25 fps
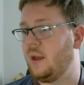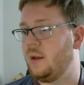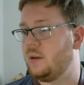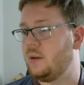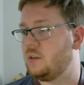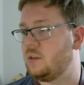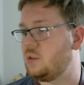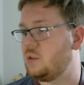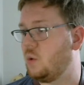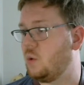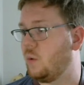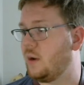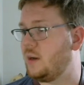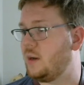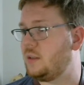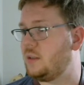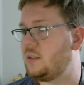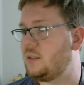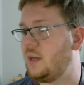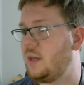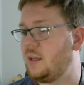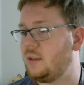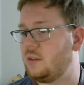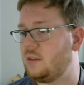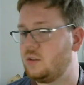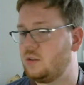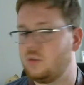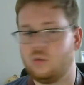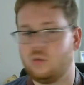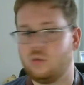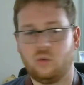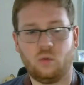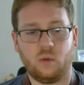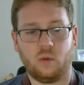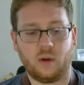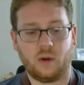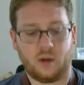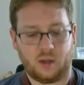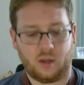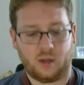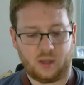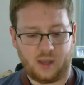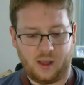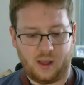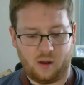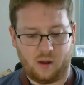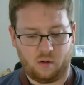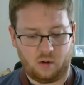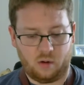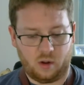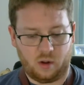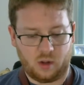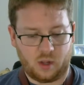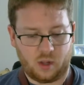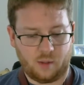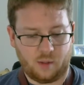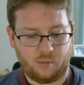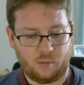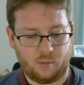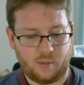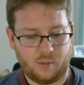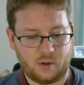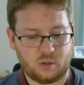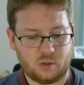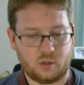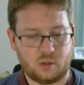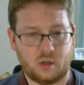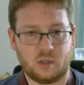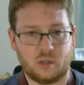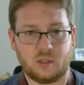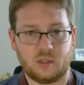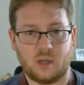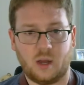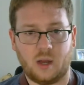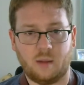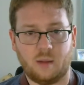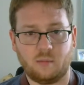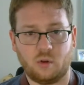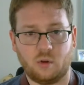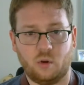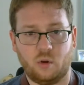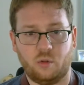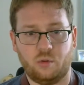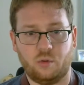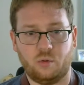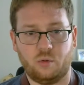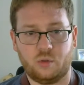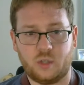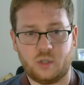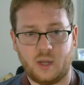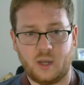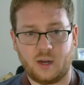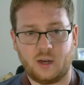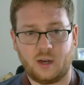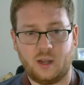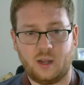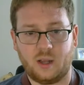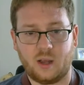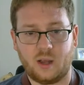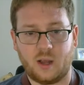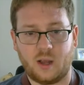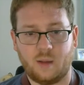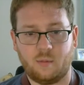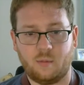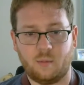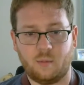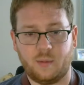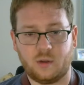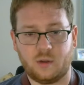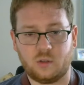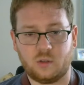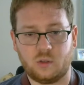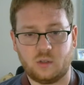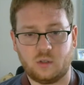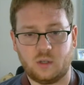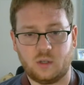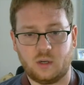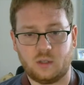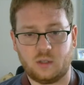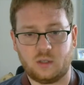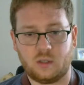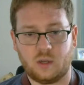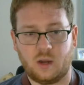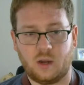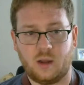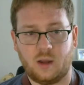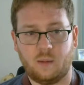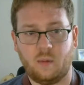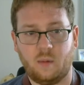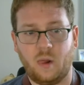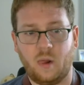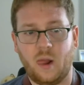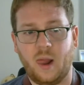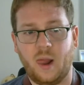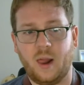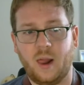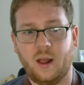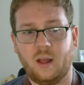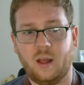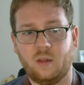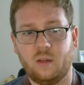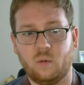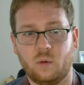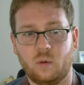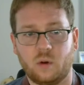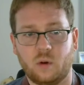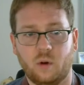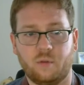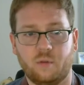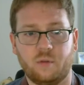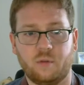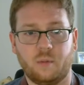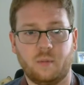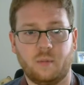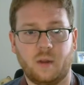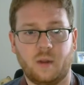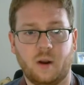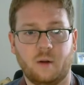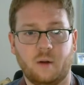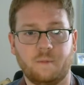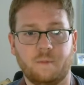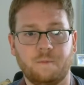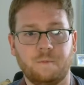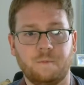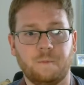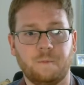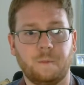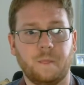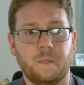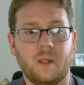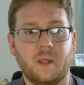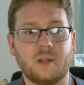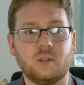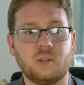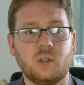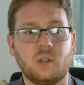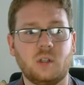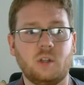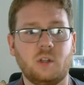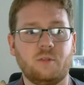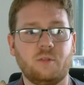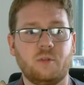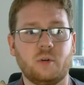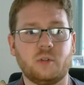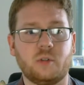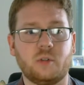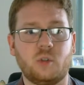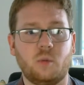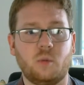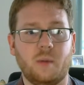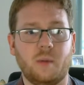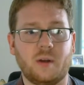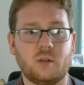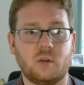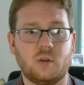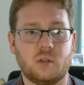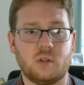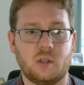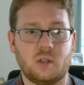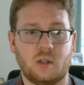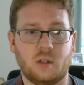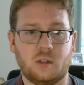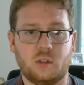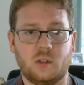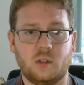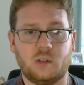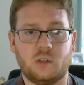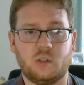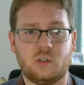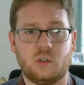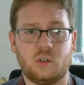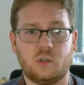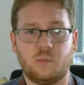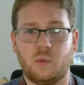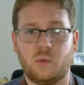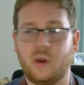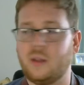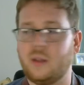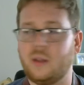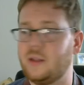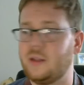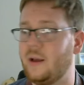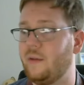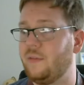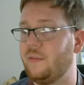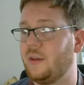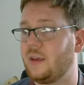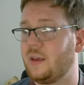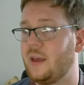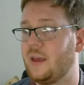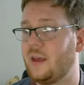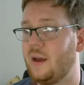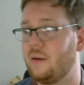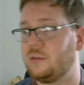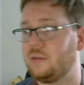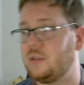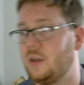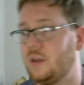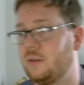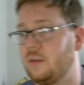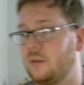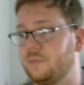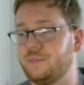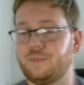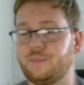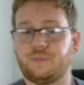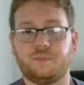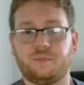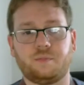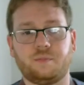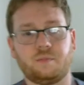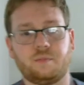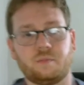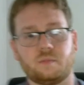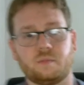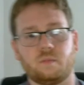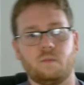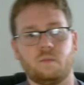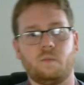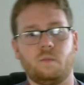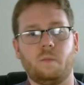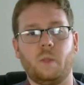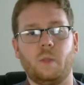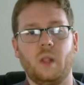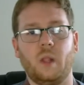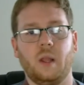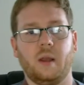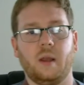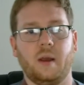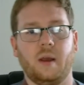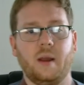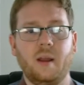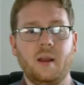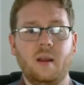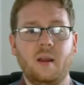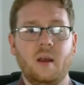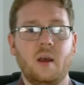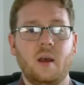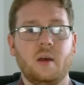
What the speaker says: So we're going to take this through. We're going to count a couple measures at a time, go through technique a couple measures at a time, and we'll go from there. Let's look at the first 2 measures. Let's just break down the counting. Okay?